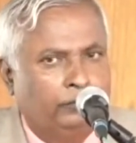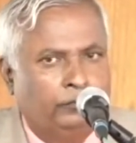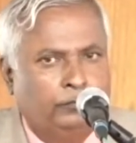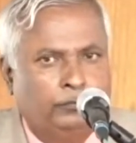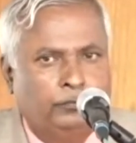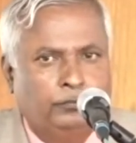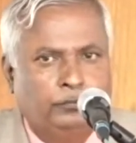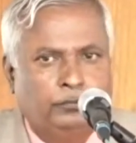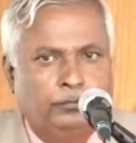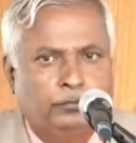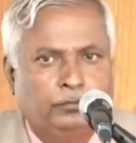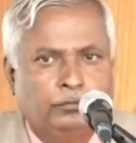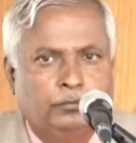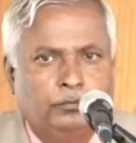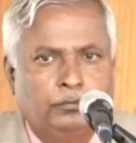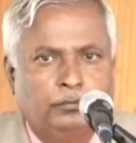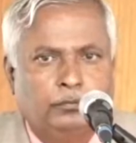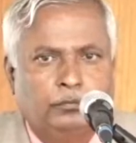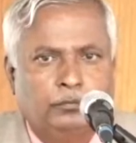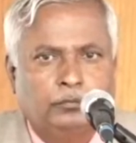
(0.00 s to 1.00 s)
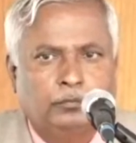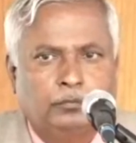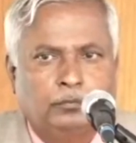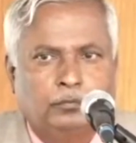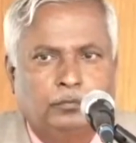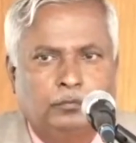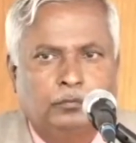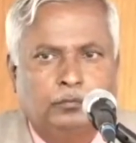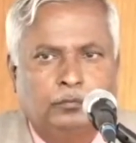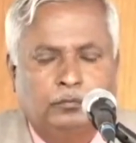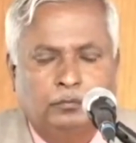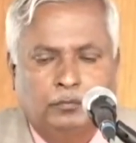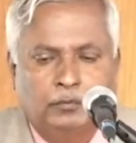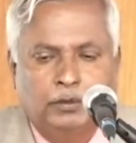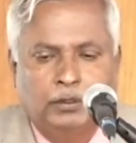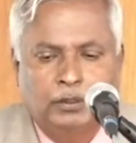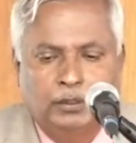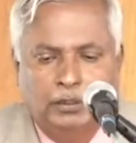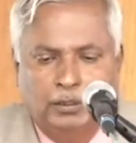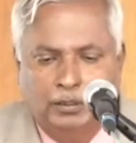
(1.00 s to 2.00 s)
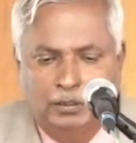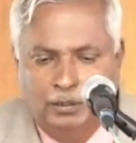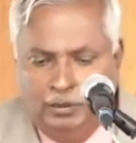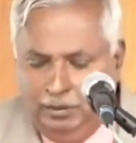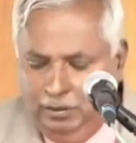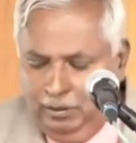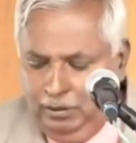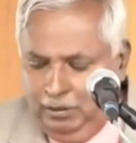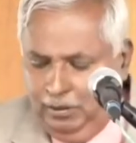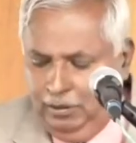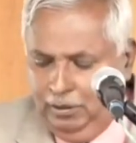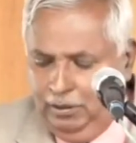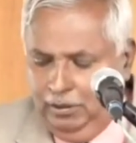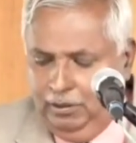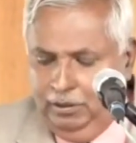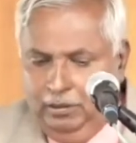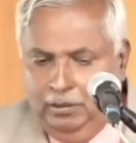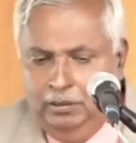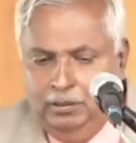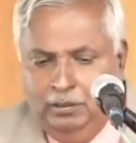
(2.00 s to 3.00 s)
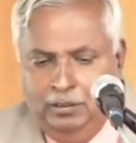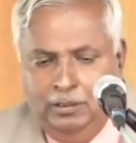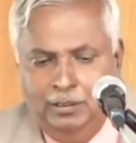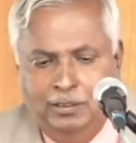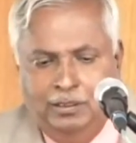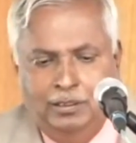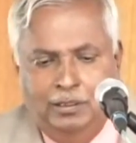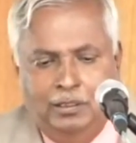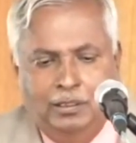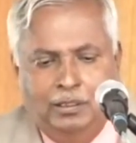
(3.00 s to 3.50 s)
(no one is talking)